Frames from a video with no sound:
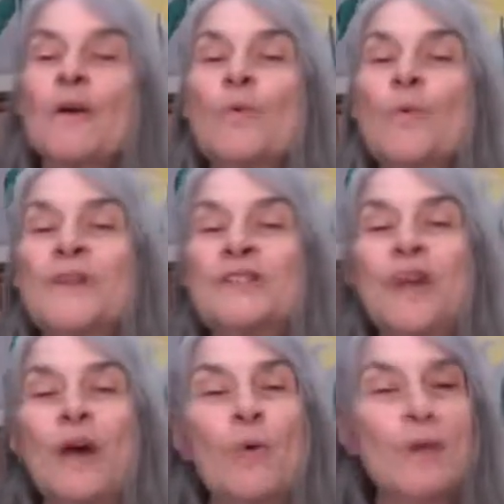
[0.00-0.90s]
was
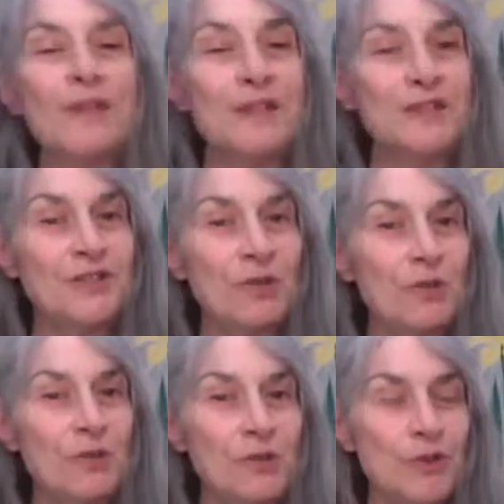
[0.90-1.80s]
when the
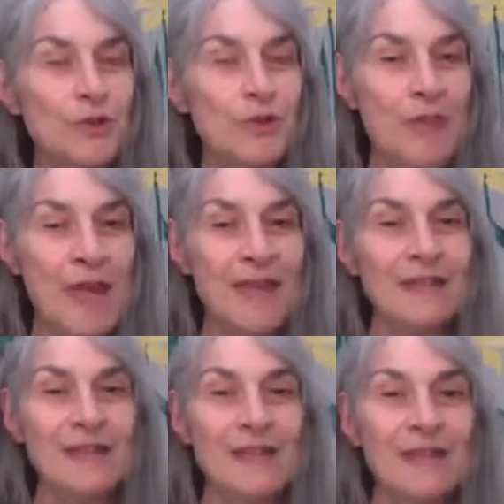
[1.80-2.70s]
school term
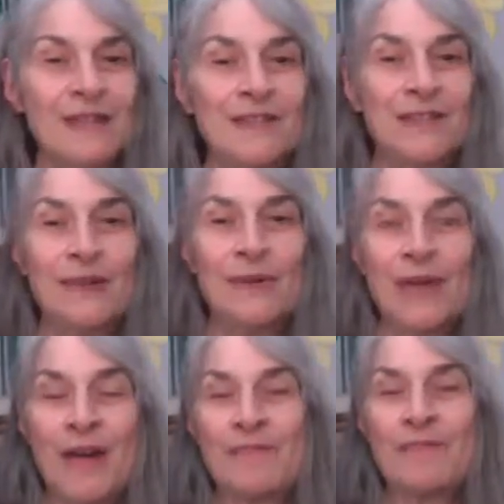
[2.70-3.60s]
ended, so
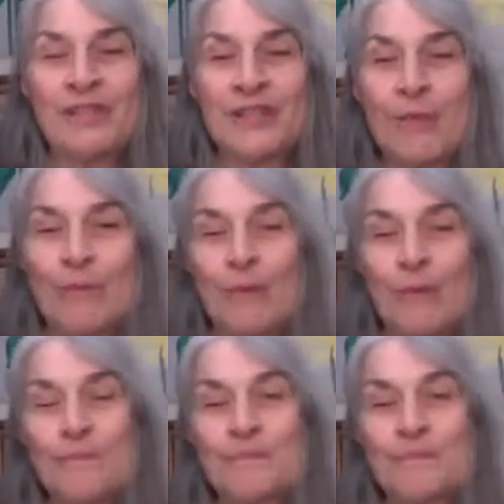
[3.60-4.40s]
every summer,